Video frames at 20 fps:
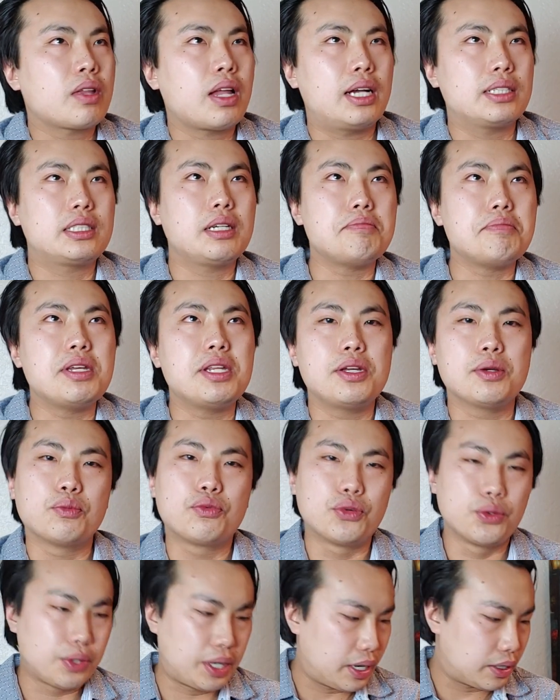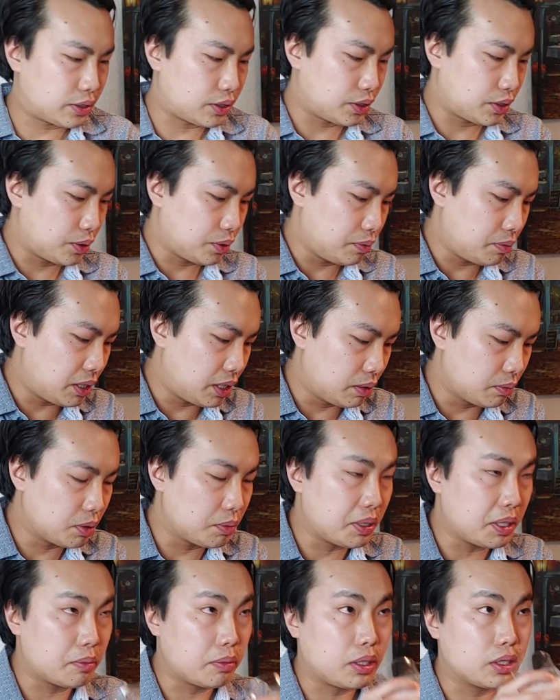I'd say medium fruit character to it, medium to
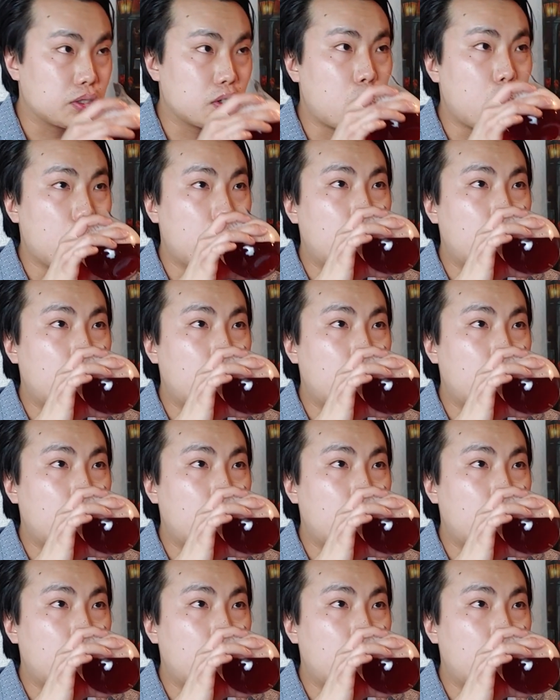medium plus.